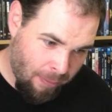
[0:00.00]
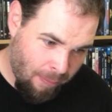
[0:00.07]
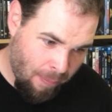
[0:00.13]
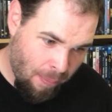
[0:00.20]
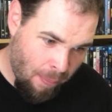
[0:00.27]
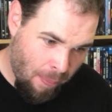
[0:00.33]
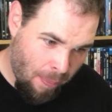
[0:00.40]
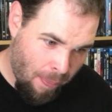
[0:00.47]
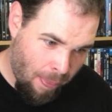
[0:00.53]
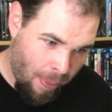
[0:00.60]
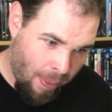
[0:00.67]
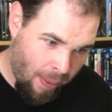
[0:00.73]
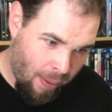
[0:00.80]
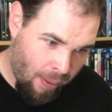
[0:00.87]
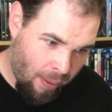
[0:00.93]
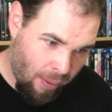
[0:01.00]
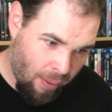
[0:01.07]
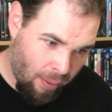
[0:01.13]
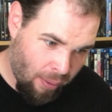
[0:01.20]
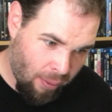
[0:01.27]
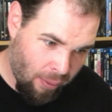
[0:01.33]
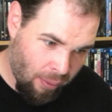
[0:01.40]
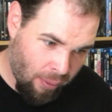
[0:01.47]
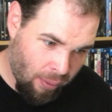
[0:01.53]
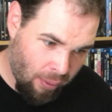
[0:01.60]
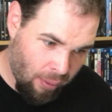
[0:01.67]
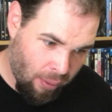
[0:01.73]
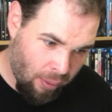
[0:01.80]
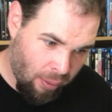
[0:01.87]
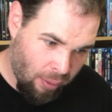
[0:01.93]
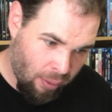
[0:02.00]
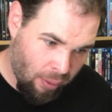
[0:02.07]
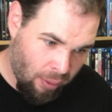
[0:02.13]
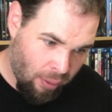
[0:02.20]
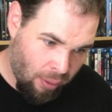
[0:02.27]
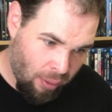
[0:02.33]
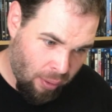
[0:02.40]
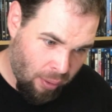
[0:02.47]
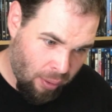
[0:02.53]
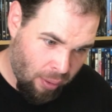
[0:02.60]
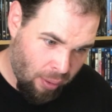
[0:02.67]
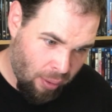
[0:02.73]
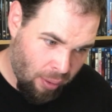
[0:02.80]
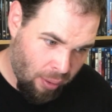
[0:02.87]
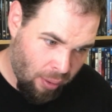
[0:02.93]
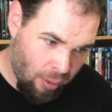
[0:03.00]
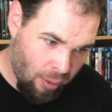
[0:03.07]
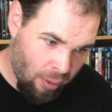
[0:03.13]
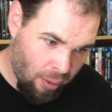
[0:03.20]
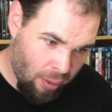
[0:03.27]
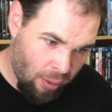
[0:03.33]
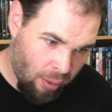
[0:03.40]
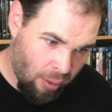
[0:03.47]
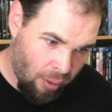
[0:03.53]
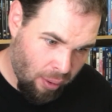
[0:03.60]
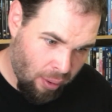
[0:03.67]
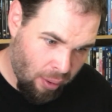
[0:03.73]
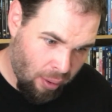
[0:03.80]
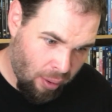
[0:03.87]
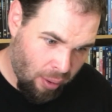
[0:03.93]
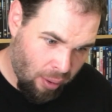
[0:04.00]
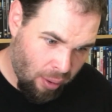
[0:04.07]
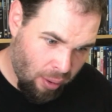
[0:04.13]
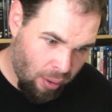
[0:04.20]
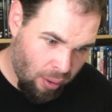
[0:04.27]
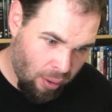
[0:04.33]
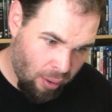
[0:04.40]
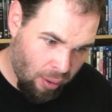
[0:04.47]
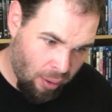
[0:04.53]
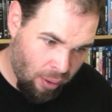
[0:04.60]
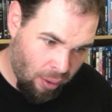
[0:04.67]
(no one is talking)